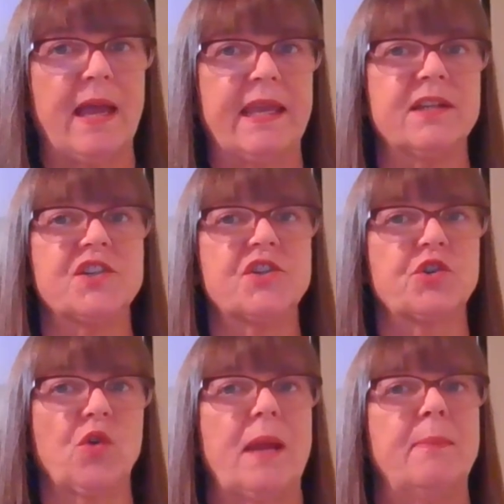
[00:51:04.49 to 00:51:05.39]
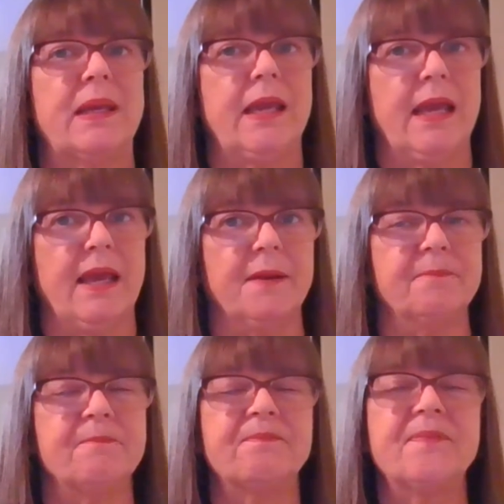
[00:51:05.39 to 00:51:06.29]
back in to scrape
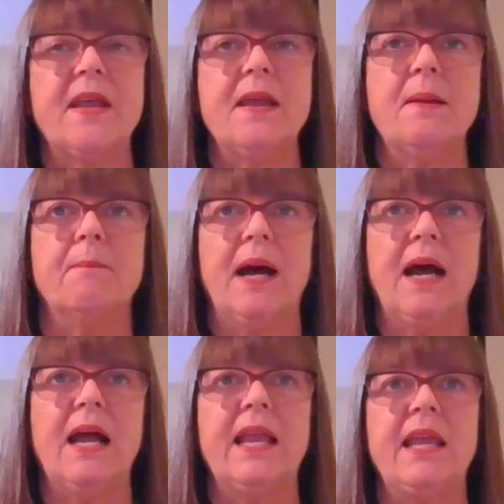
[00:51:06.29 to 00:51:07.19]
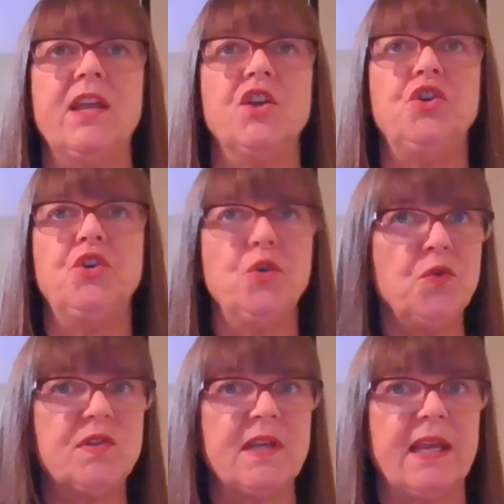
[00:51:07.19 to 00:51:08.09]
again. By
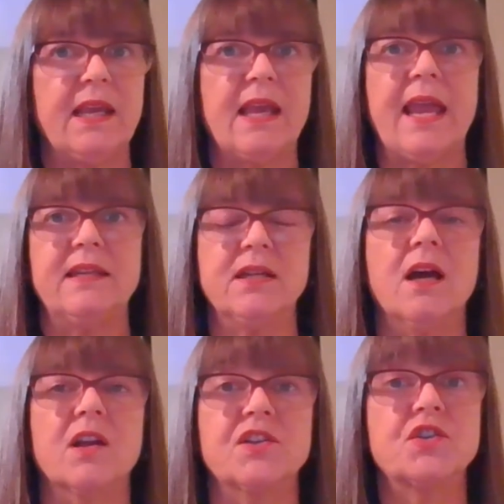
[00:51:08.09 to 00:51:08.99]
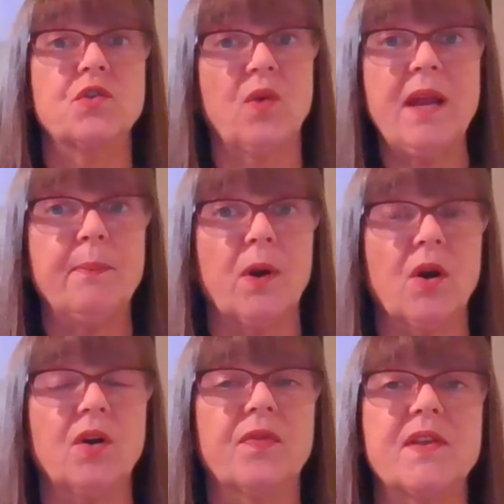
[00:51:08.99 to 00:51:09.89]
using a tongue
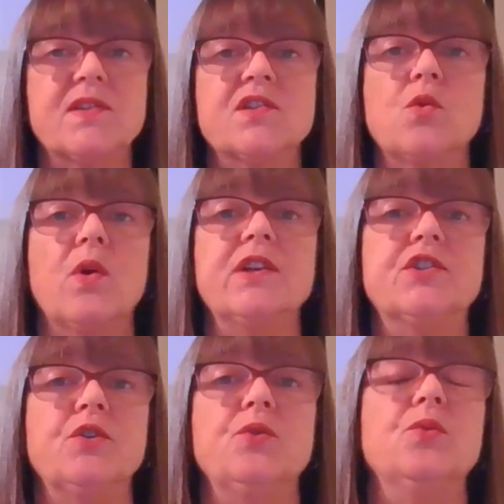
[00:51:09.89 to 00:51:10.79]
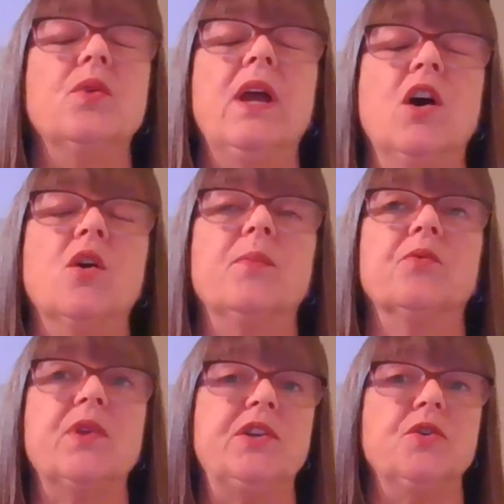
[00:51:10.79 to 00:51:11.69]
scraper, this is going to help
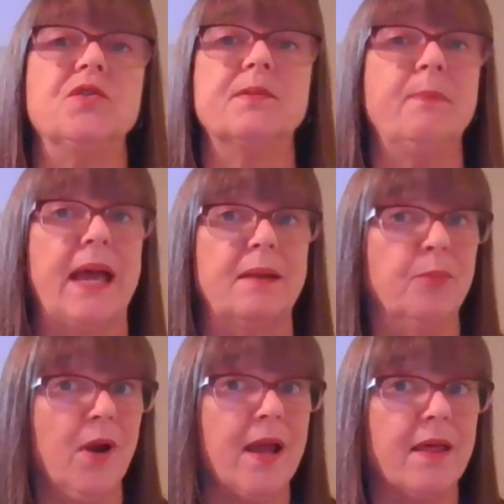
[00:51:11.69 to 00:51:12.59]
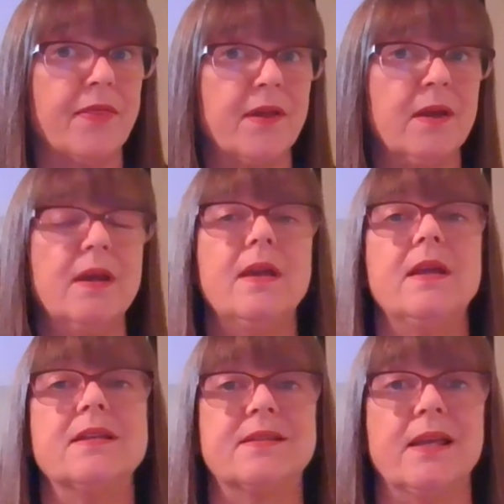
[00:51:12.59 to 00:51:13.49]
reduce bad breath,
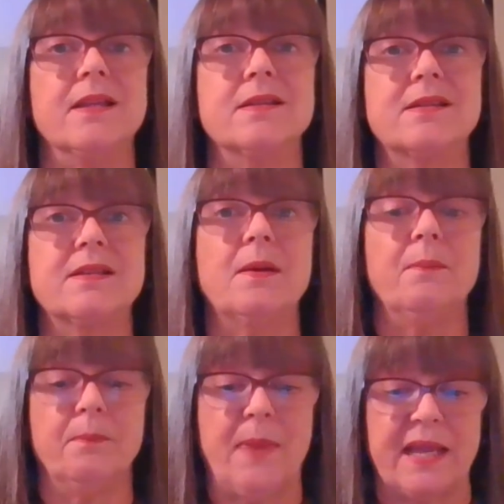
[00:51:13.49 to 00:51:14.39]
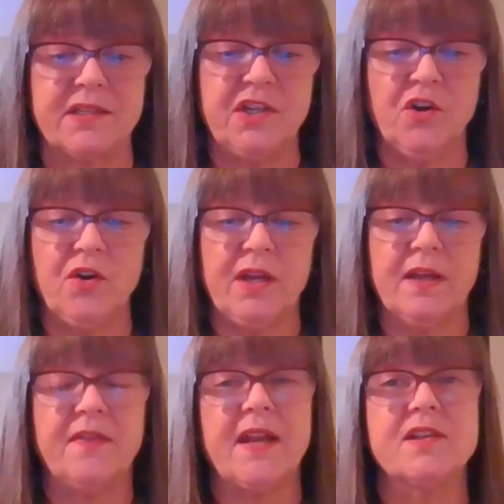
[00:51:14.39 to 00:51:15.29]
since
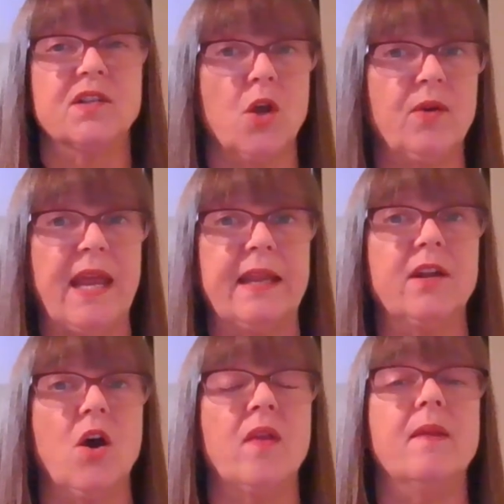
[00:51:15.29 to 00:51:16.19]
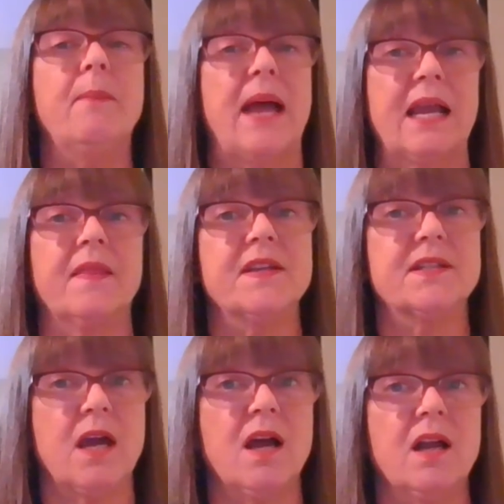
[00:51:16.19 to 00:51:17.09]
bacteria that is located on the back of the
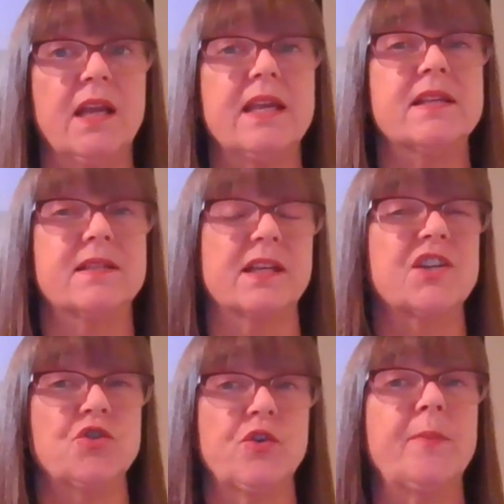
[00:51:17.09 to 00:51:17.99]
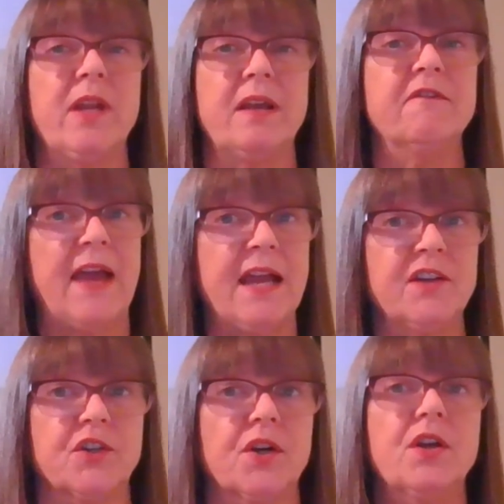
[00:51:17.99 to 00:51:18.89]
tongue is a contributing
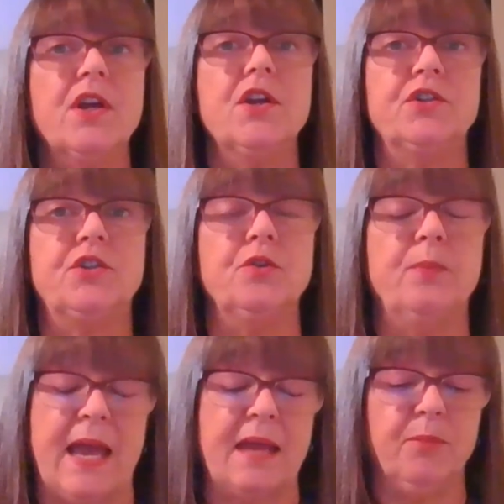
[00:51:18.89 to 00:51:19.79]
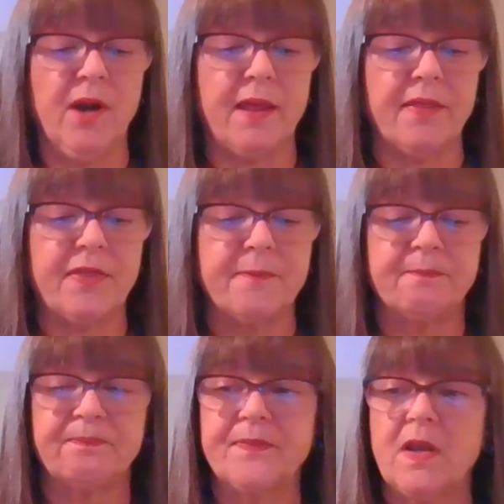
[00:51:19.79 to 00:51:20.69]
factor to bad breath.
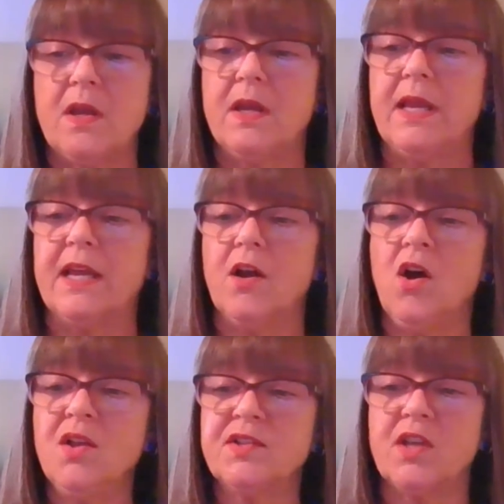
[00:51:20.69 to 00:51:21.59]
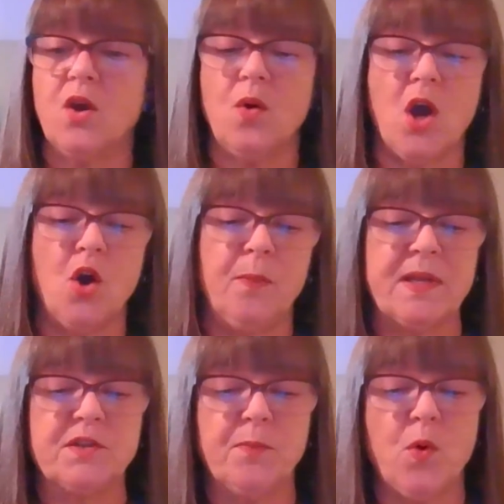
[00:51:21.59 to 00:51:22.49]
It also
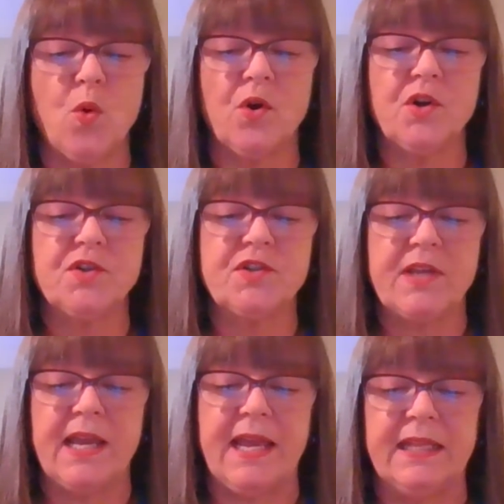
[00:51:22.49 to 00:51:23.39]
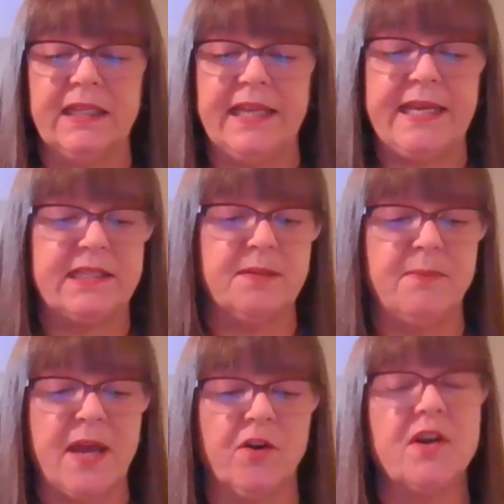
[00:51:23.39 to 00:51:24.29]
opens pores and leads to
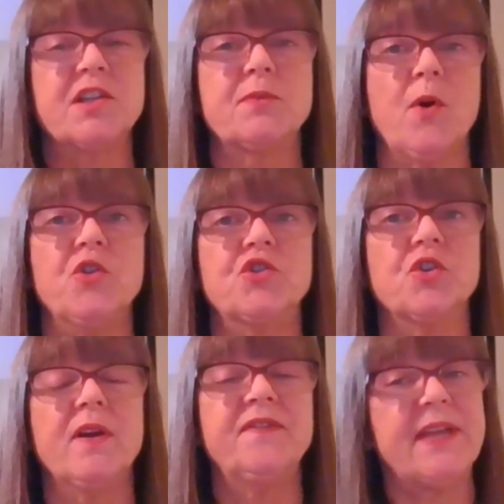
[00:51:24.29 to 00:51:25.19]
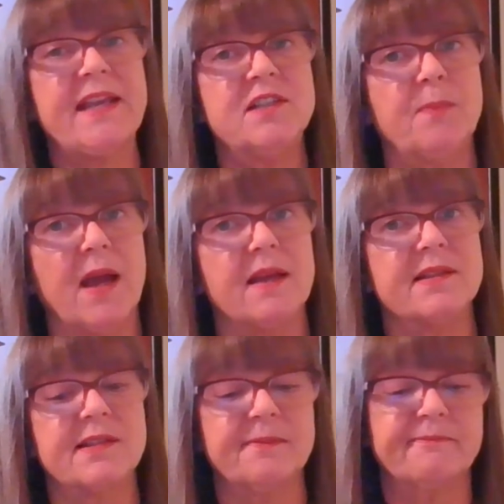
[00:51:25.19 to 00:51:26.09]
better exposure of taste
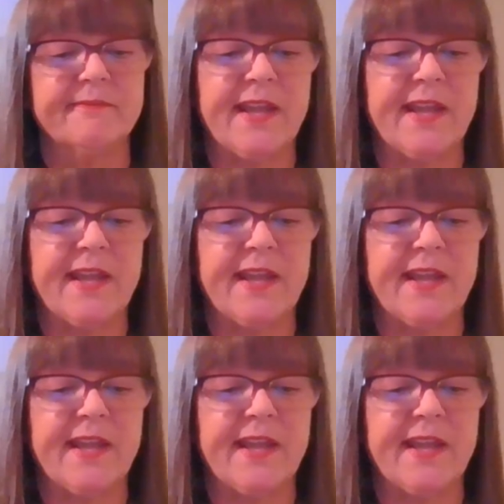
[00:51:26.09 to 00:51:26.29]
buds,